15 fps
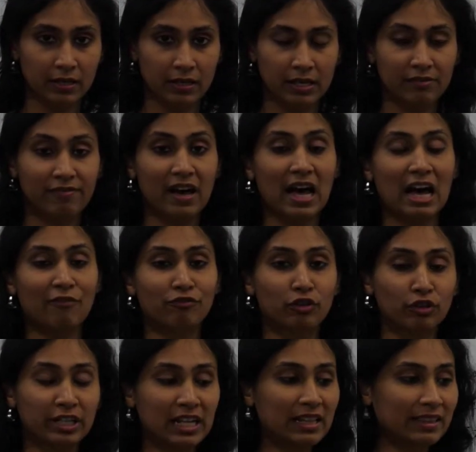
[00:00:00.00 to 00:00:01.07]
If I have
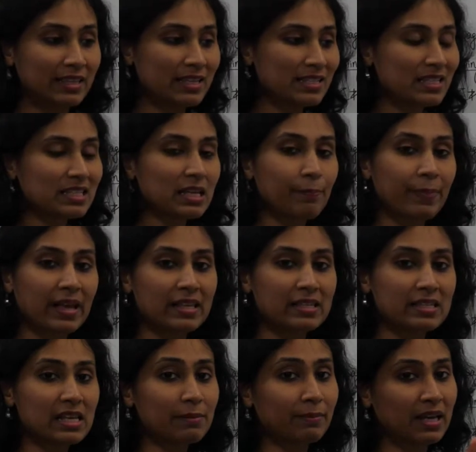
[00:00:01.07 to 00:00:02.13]
to tell this is a
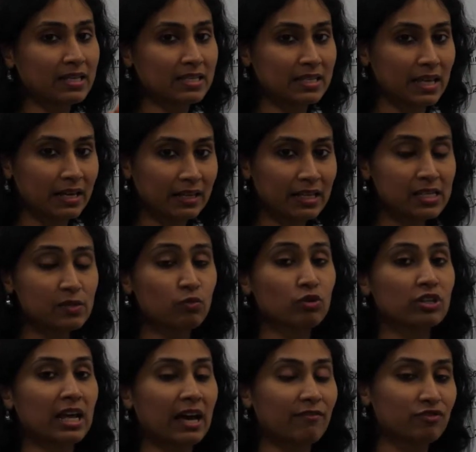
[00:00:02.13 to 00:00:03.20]
pencil, my sentence
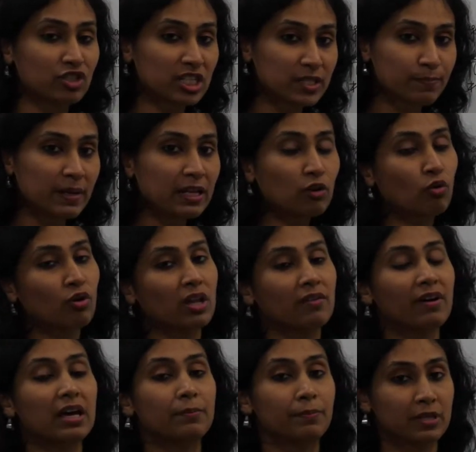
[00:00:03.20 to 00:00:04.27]
would have just been kore
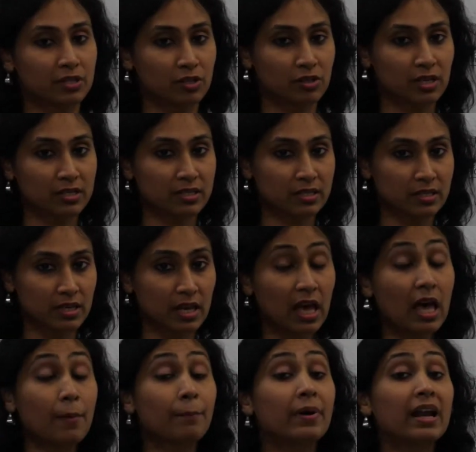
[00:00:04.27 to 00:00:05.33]
wa en-pencil this.
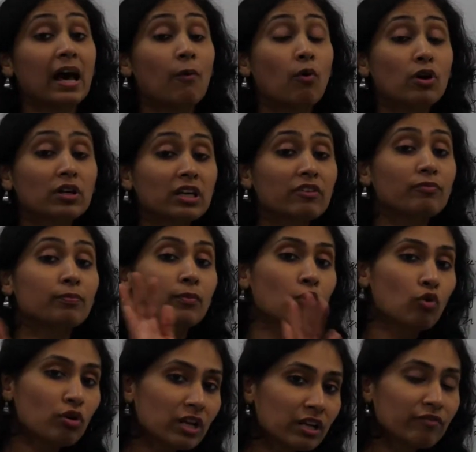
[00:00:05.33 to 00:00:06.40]
But I want to give
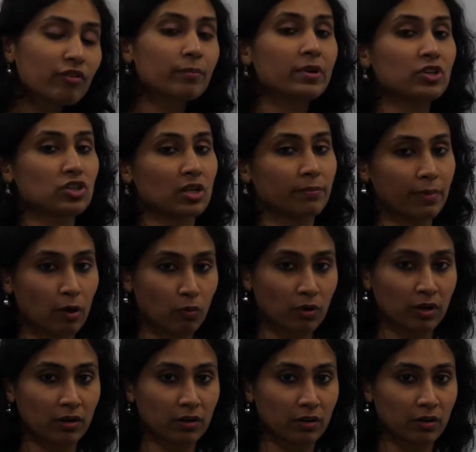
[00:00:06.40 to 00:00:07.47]
more information about
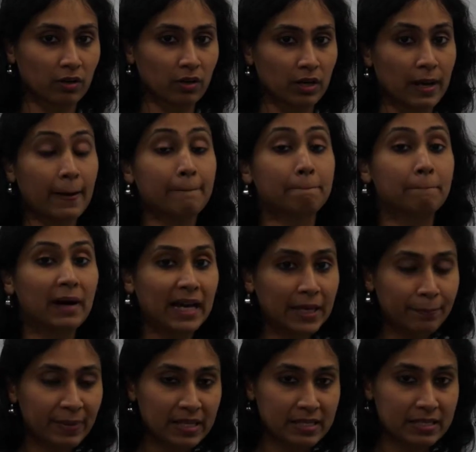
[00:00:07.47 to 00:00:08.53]
it. My
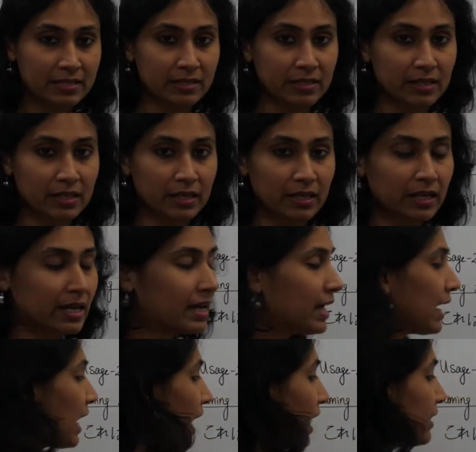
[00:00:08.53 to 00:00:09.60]
pencil.
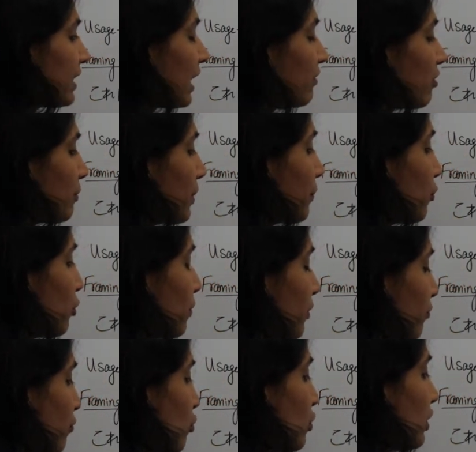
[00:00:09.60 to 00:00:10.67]
And that will be put
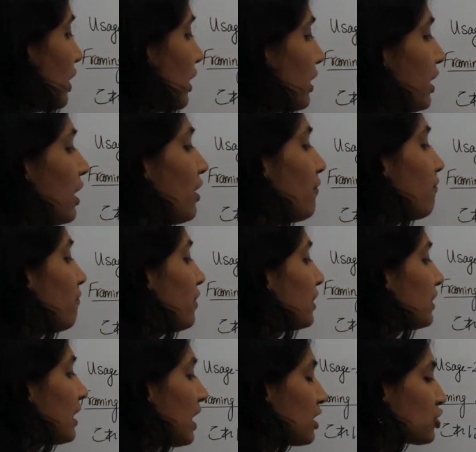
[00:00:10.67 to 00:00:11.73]
before it.
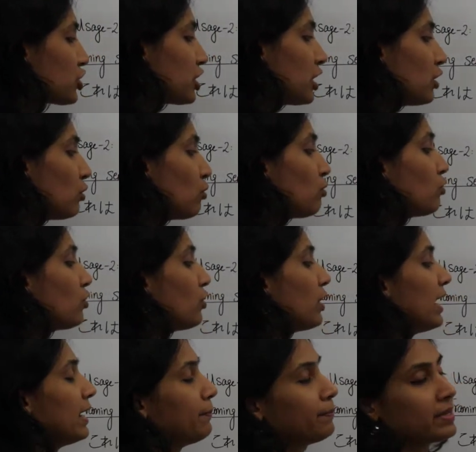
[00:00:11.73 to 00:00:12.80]
Watashi no
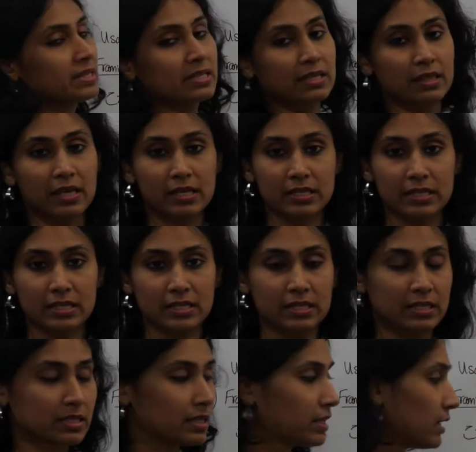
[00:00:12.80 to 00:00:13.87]
en-pencil this.